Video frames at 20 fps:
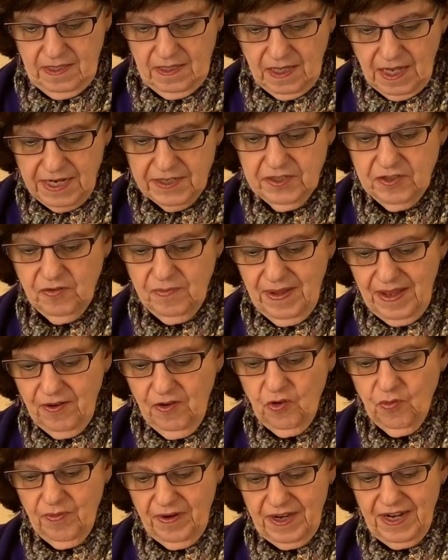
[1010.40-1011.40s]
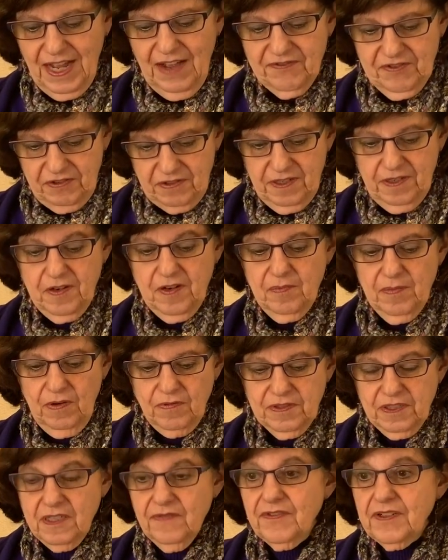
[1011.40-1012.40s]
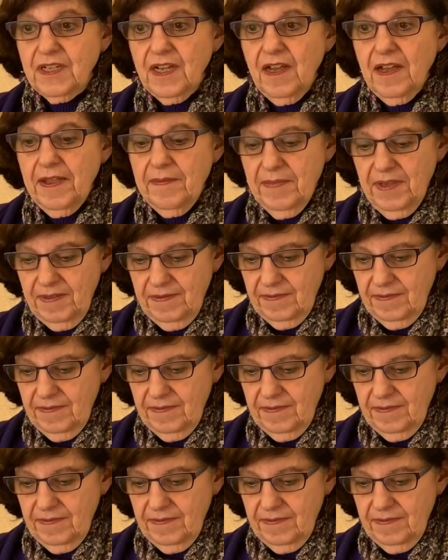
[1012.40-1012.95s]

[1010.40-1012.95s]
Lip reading: I do my homework after dinner most of the time.